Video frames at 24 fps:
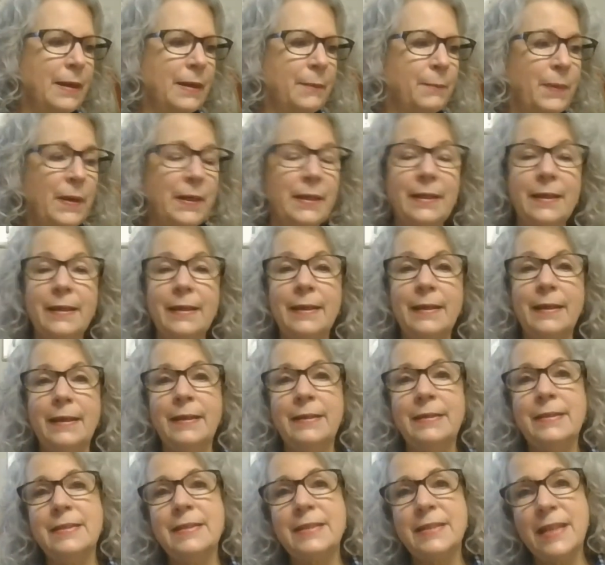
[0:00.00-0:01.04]
But
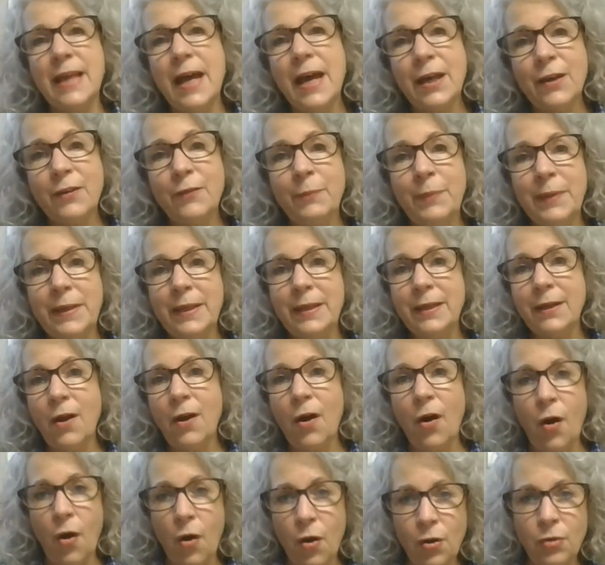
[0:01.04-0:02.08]
instead of being
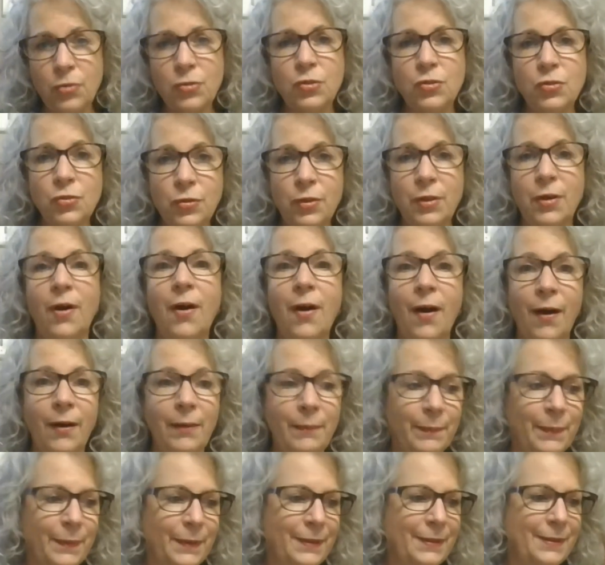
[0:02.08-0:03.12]
all shook
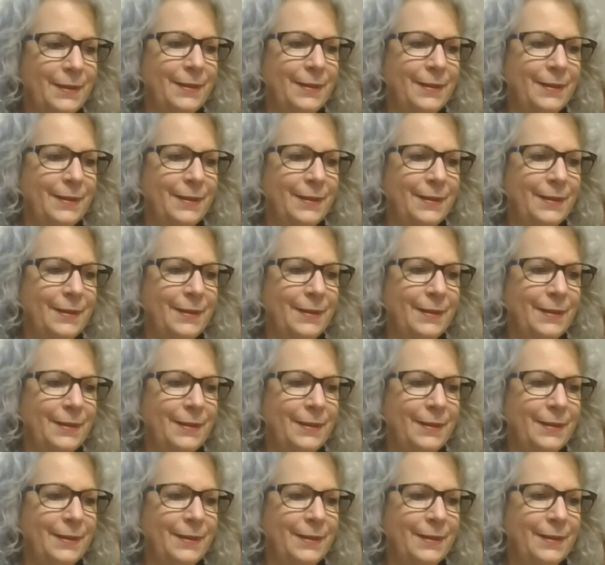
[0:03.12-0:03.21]
up,